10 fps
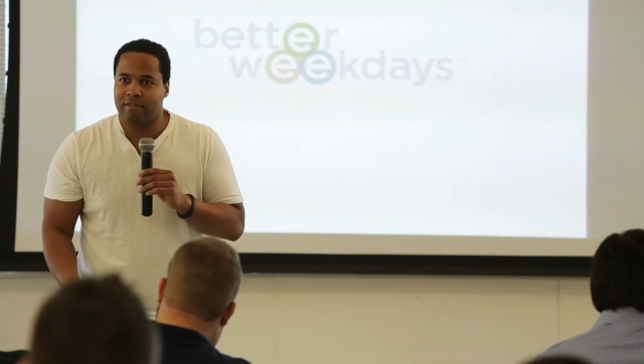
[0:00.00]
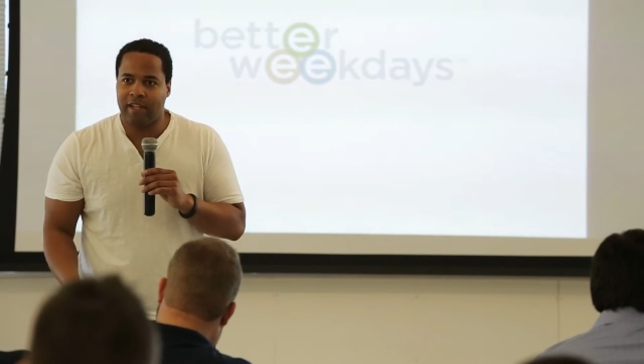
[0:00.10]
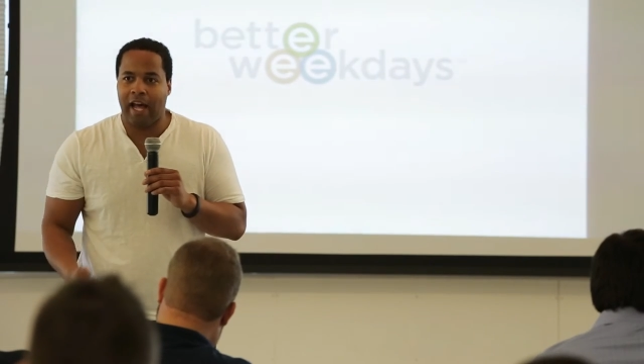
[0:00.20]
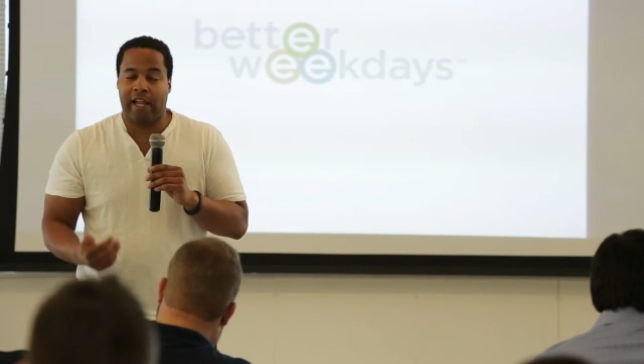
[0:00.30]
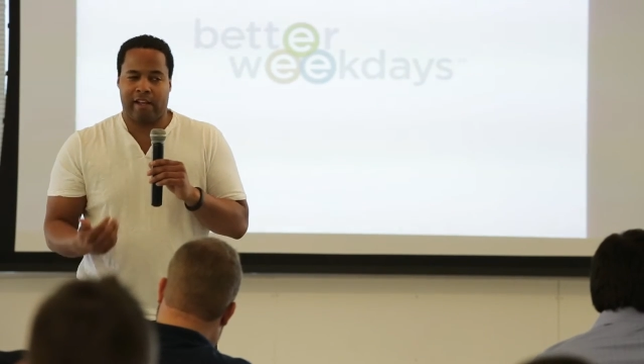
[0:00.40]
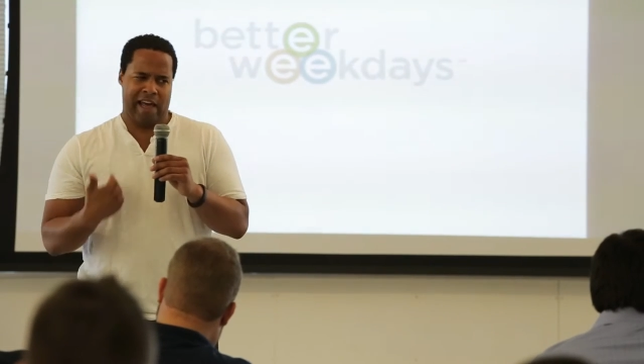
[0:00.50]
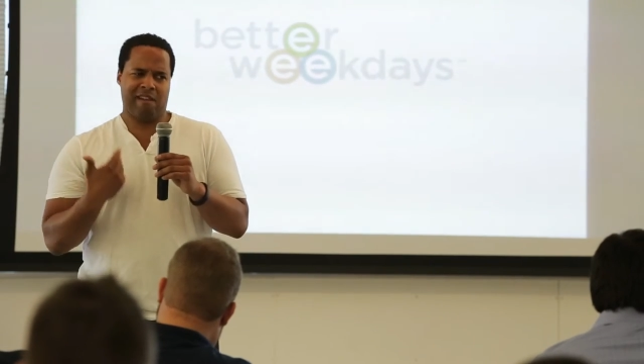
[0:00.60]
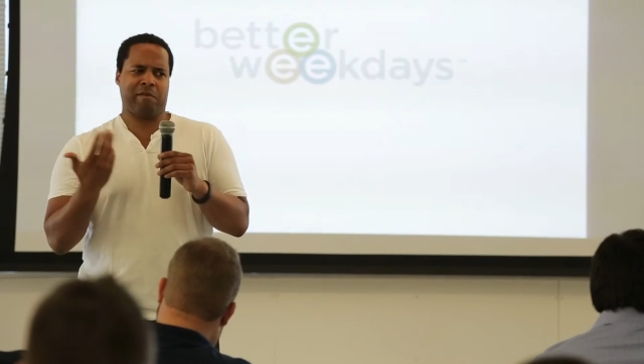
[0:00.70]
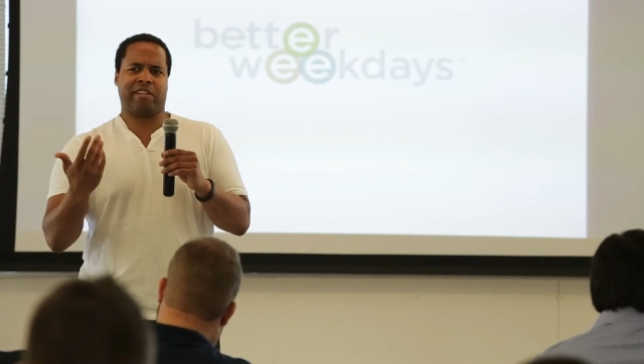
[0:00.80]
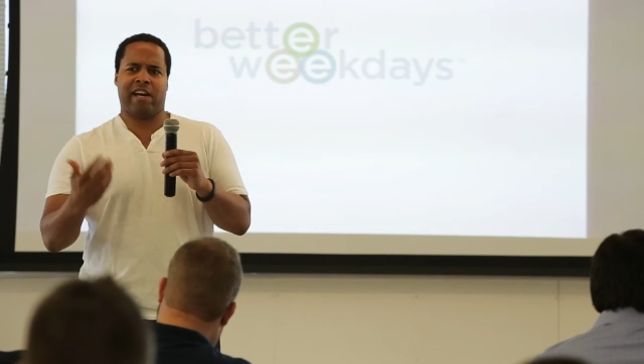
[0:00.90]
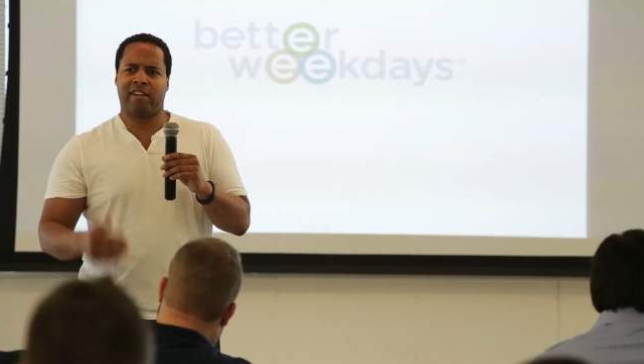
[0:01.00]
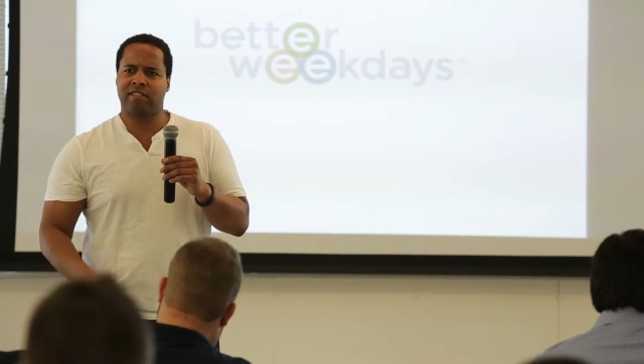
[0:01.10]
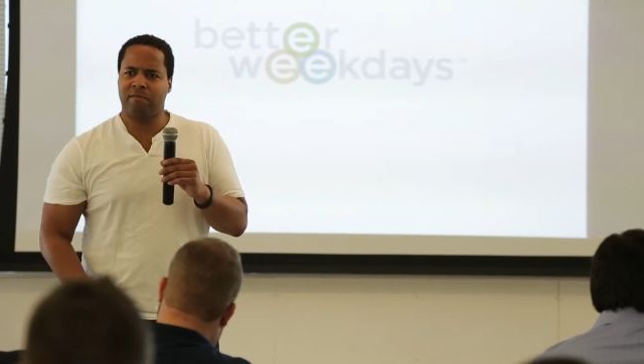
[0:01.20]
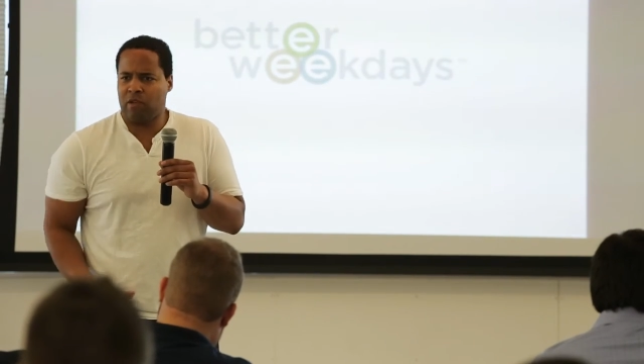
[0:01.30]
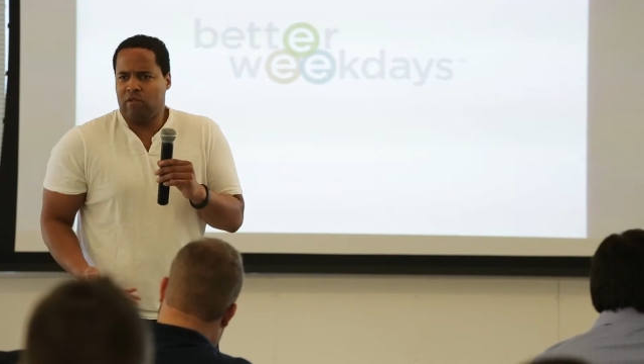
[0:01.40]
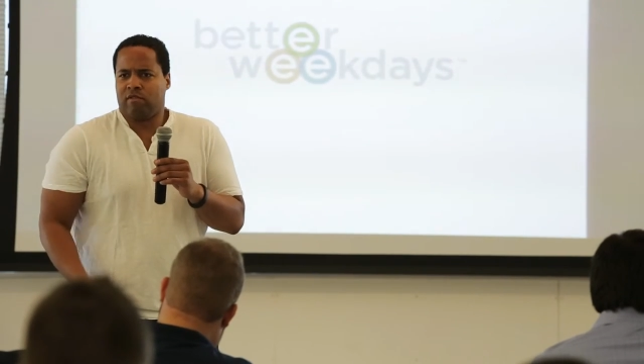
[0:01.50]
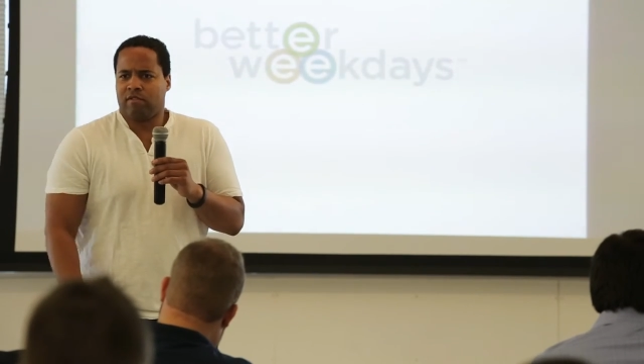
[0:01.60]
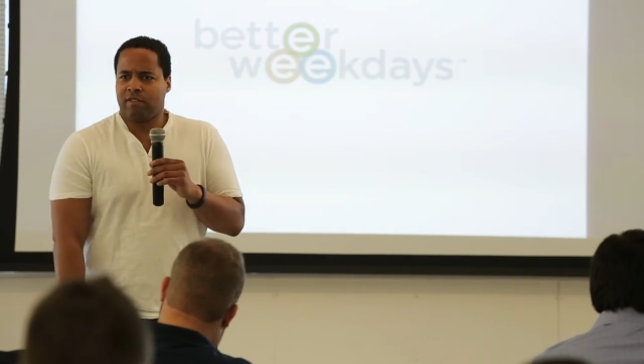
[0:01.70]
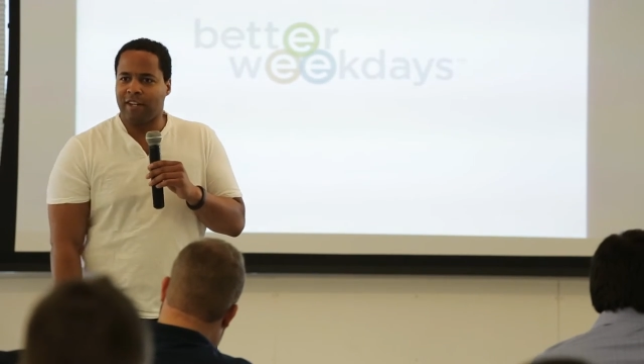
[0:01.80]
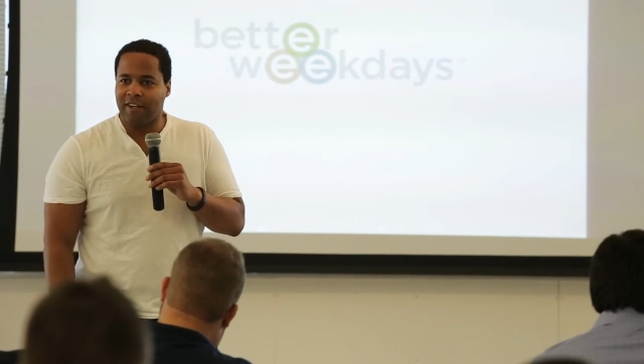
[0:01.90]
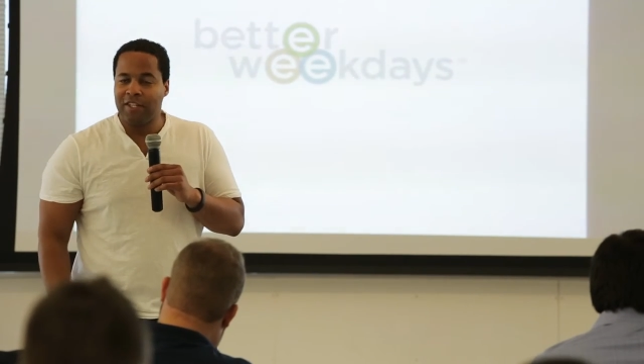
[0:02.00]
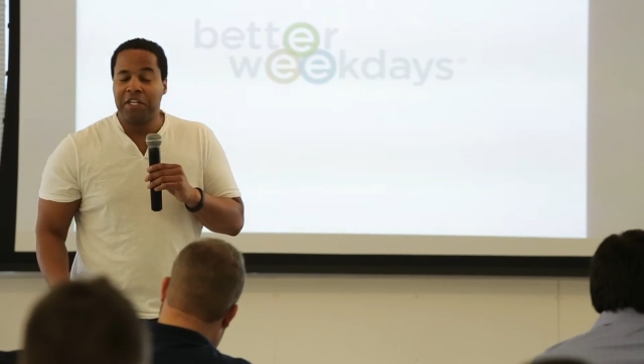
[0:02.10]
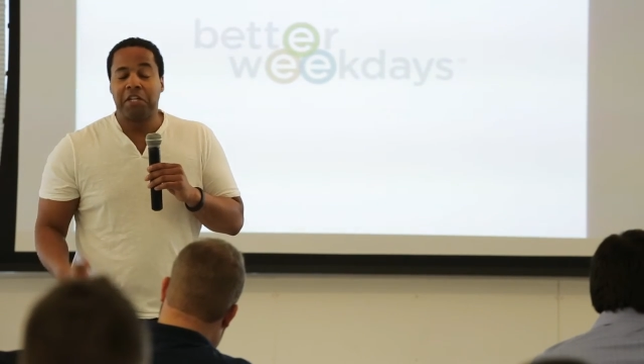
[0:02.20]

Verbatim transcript: Not like, I don't wear ties, I'm cool, you know?